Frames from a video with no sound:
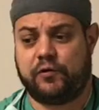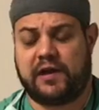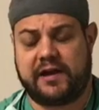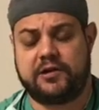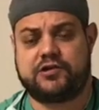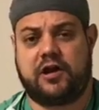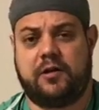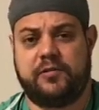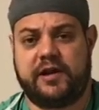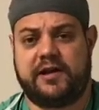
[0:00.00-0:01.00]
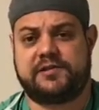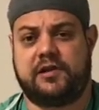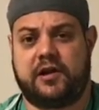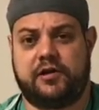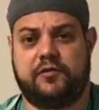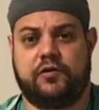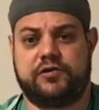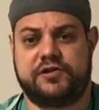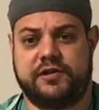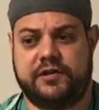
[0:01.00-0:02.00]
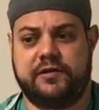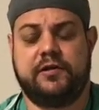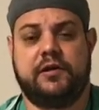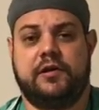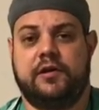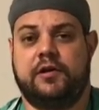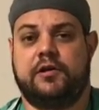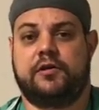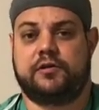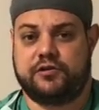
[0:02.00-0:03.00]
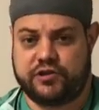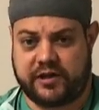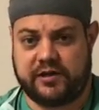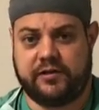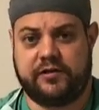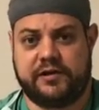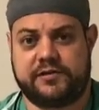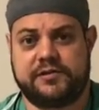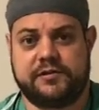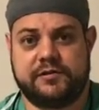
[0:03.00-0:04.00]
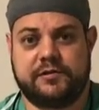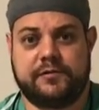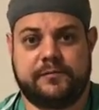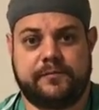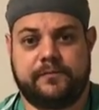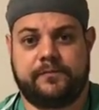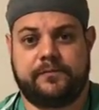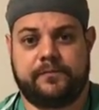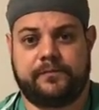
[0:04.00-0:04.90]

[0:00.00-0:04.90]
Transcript: you like a job that has a lot of diversity, check into this. Awesome.